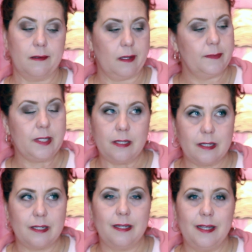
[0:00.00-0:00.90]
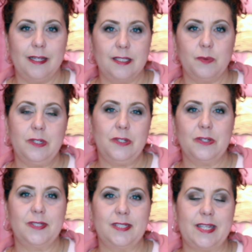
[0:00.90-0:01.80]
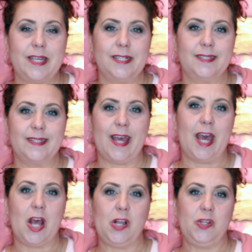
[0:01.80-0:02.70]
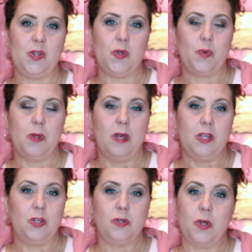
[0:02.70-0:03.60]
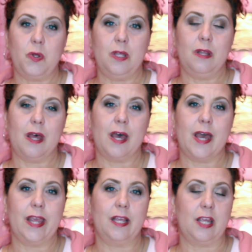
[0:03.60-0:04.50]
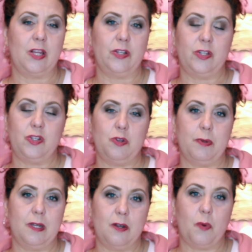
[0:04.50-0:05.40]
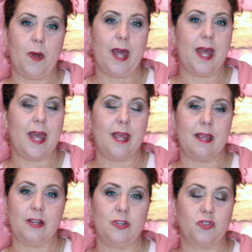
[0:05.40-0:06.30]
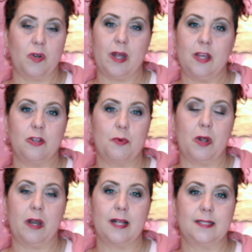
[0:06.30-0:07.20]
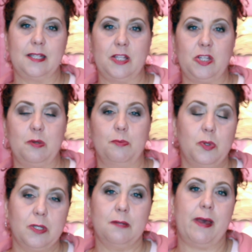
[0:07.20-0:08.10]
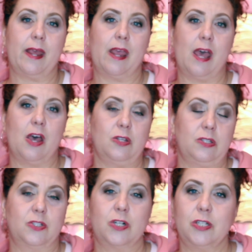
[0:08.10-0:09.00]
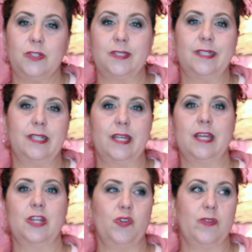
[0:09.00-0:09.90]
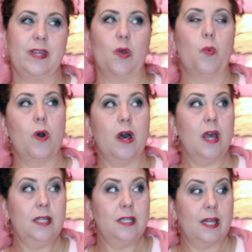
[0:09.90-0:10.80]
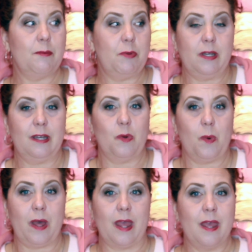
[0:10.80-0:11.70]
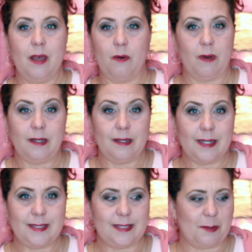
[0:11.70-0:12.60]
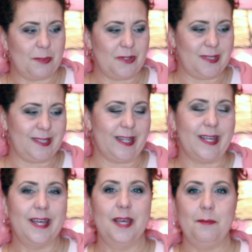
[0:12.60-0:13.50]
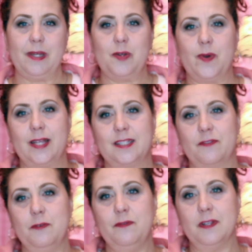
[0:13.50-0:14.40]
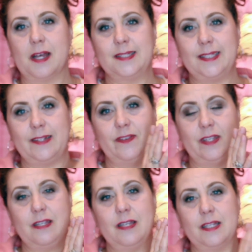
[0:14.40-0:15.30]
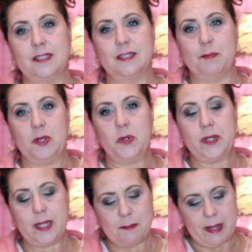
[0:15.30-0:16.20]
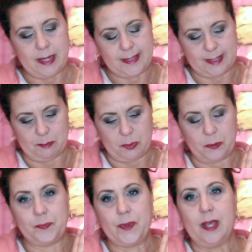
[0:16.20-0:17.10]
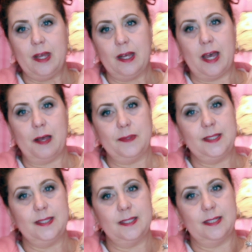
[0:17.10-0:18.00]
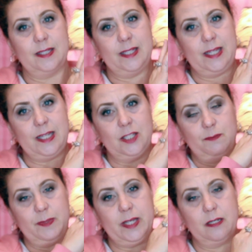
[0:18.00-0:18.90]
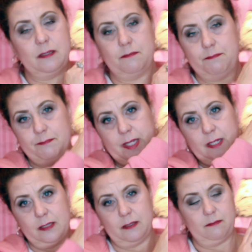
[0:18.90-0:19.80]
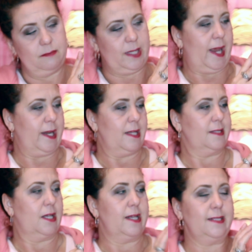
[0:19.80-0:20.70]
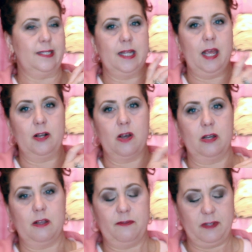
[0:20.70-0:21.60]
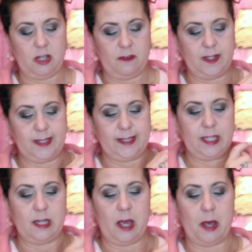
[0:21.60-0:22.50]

I'm thinking it's one of those things that you you know you like, and then you put it away, and you try other products, and then you pull it back out, and you start using it again. You think, why did I put it away? Why did I stop using it? But anyway, it's from Philosophy. It's the Purity Made Simple. Um, this is the big, big daddy size that I had gotten off of QVC.